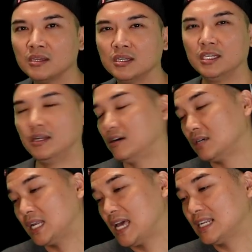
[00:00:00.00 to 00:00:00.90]
You know,
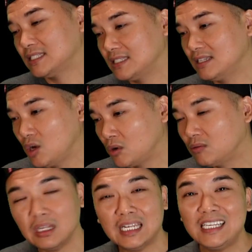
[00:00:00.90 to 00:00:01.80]
and, and you know,
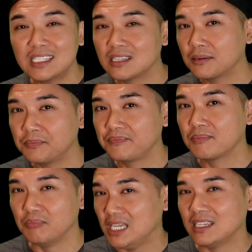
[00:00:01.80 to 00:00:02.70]
Lisa,
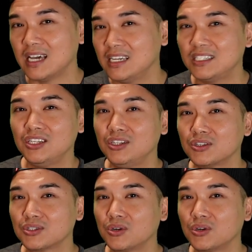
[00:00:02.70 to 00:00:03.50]
being 19 years